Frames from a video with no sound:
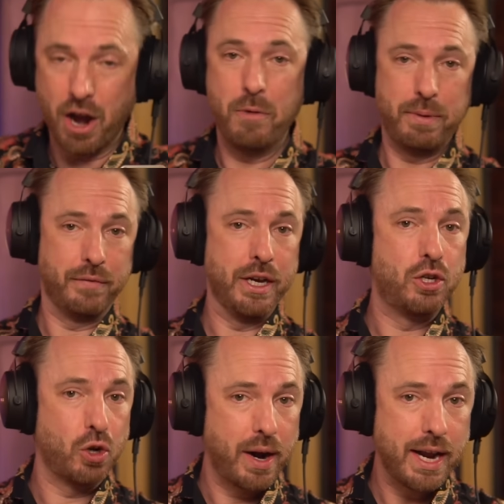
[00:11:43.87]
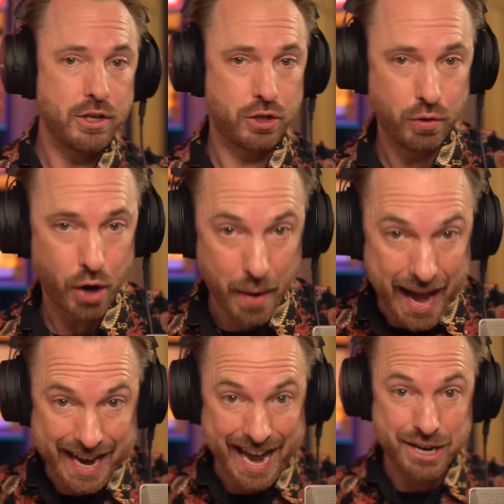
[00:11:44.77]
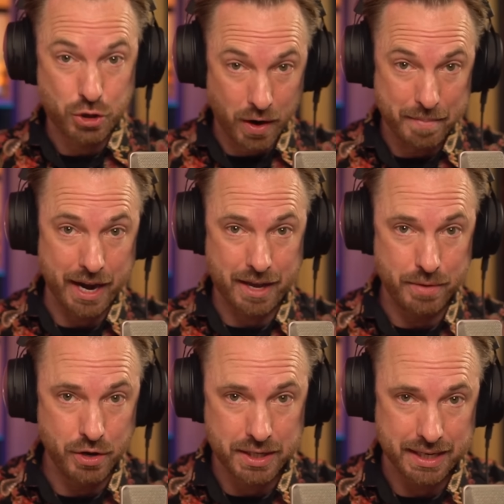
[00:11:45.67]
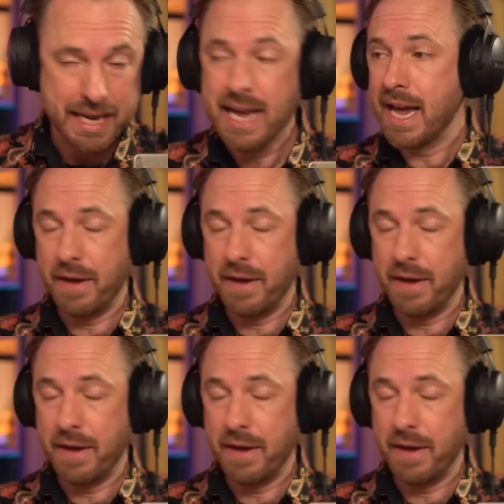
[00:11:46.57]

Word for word: I hope you've enjoyed it. Do go ahead and join my community